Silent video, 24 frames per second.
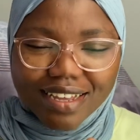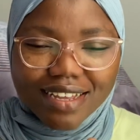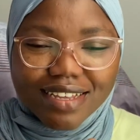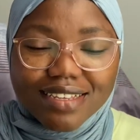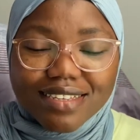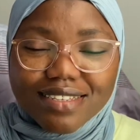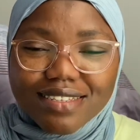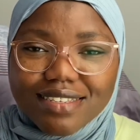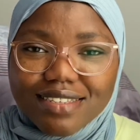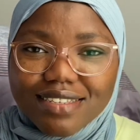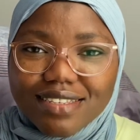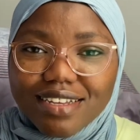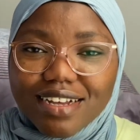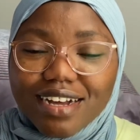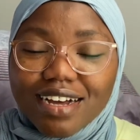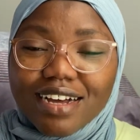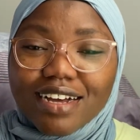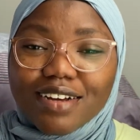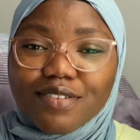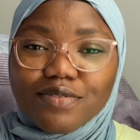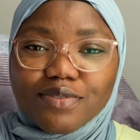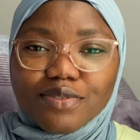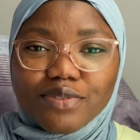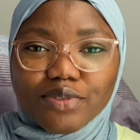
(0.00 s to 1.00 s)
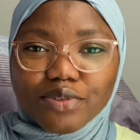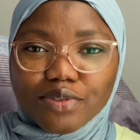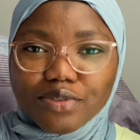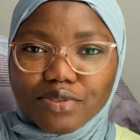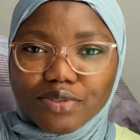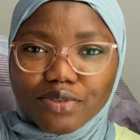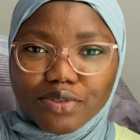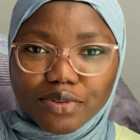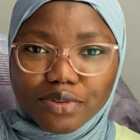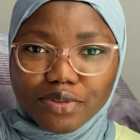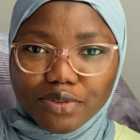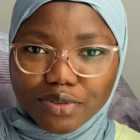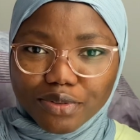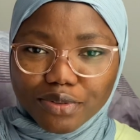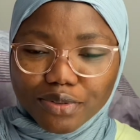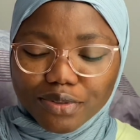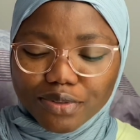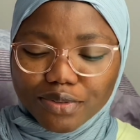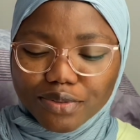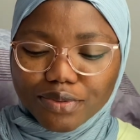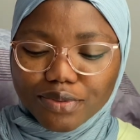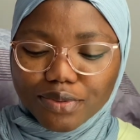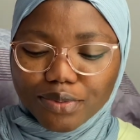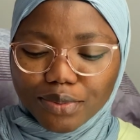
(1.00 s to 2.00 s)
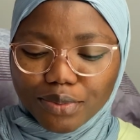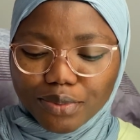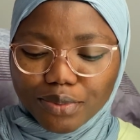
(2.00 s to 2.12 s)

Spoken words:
See, I have sore throat, so